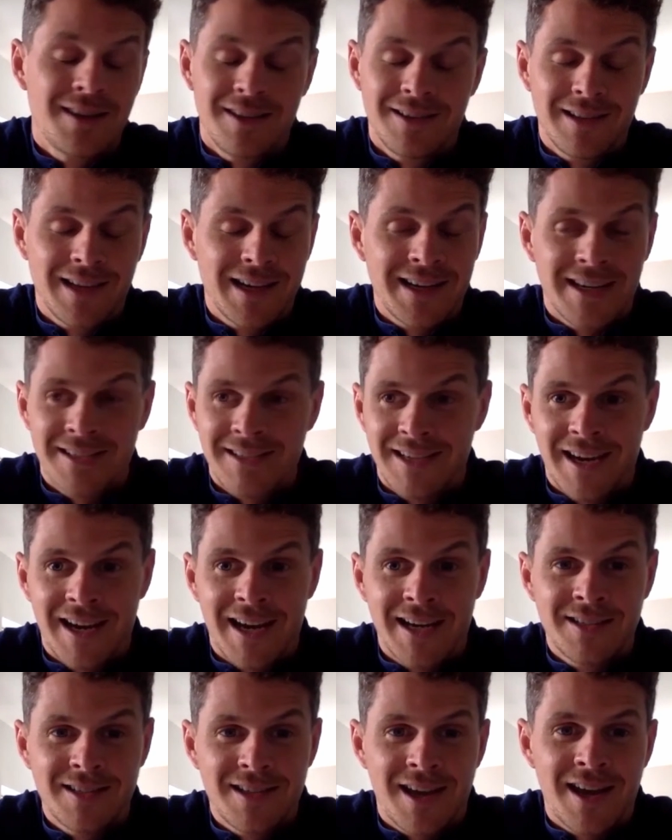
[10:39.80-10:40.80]
like I say,
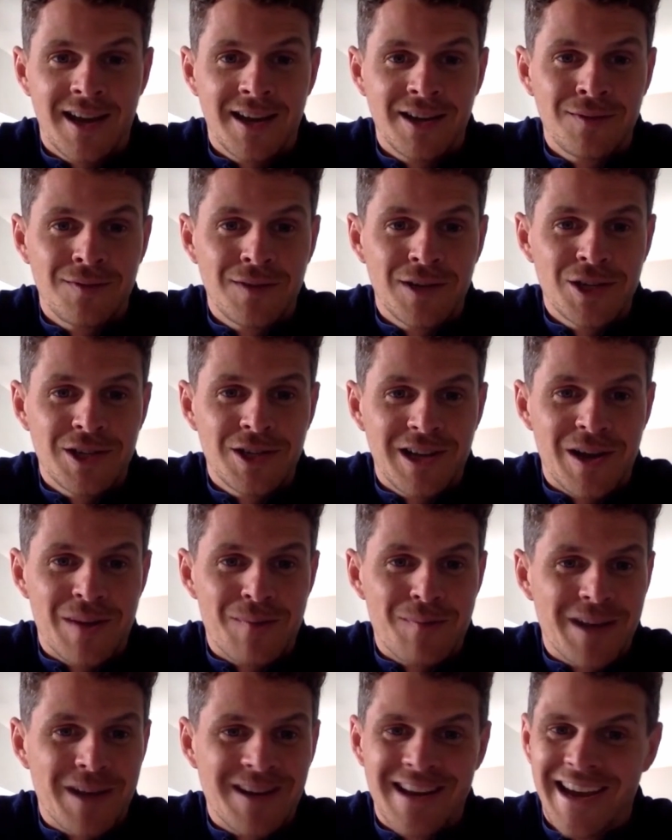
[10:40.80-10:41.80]
I started officially
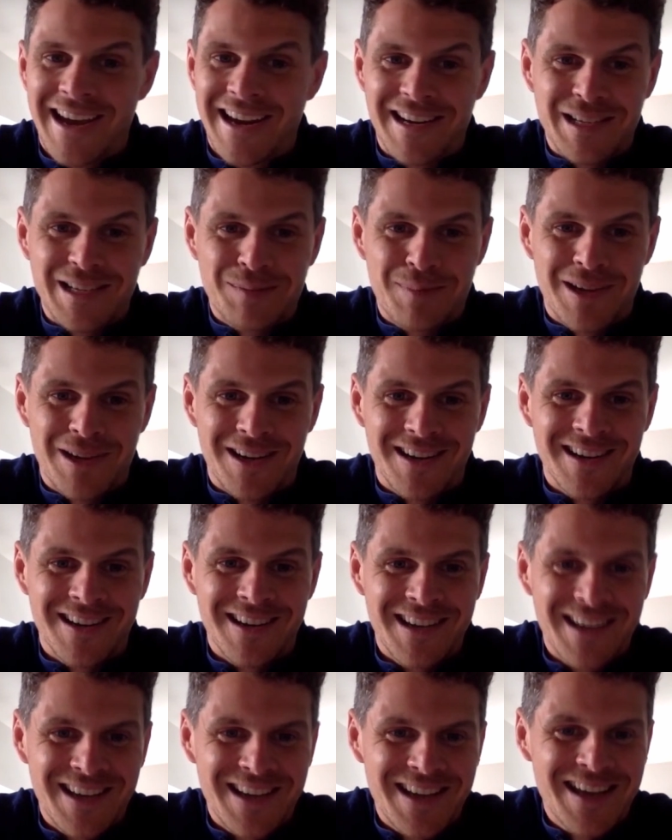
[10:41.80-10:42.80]
on Monday, and it's been
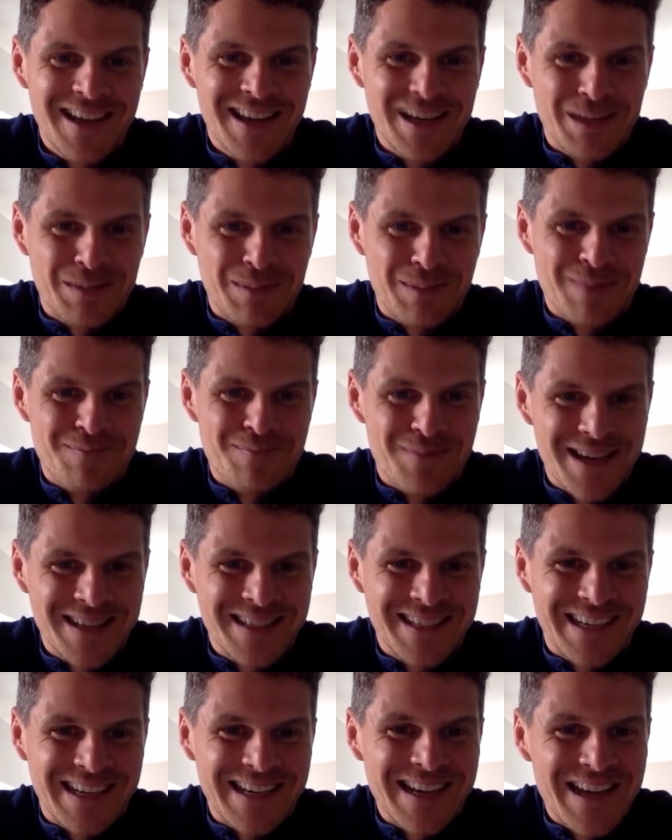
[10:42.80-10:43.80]

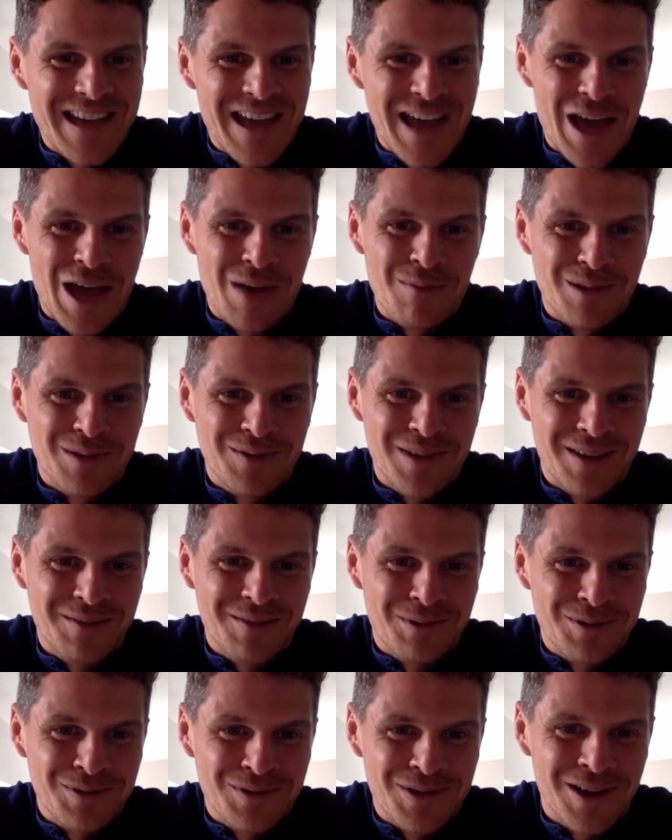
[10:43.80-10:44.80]
busy.
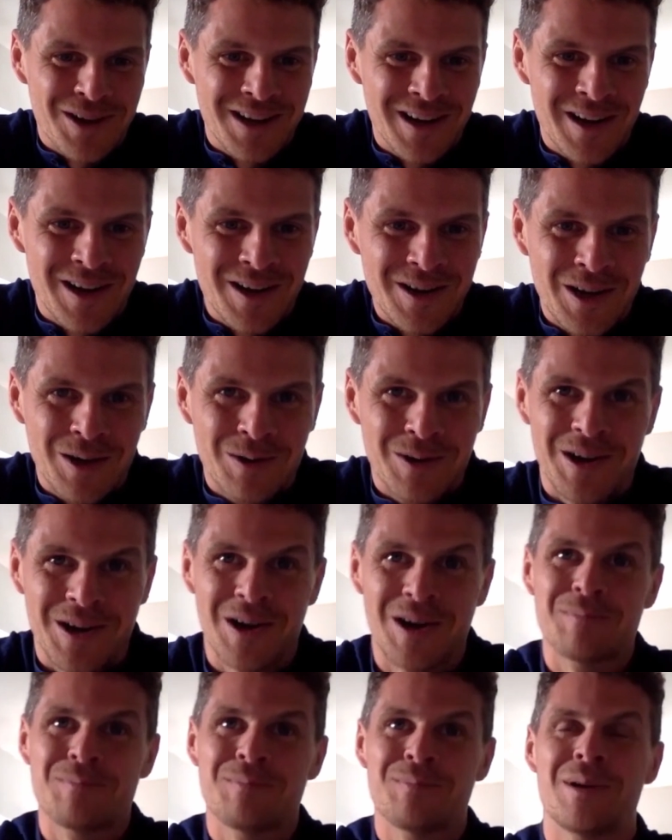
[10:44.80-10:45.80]
We've got a lot going
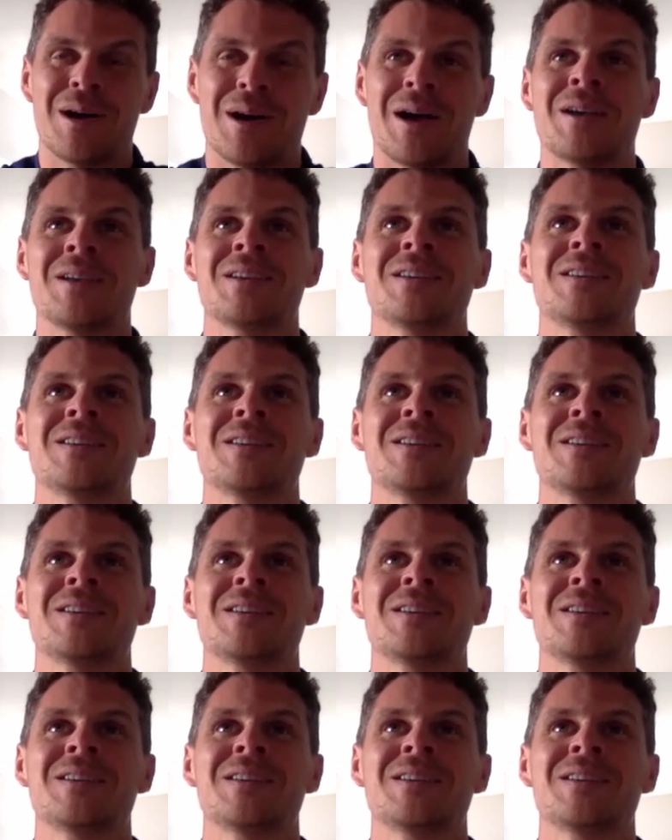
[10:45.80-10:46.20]
on, but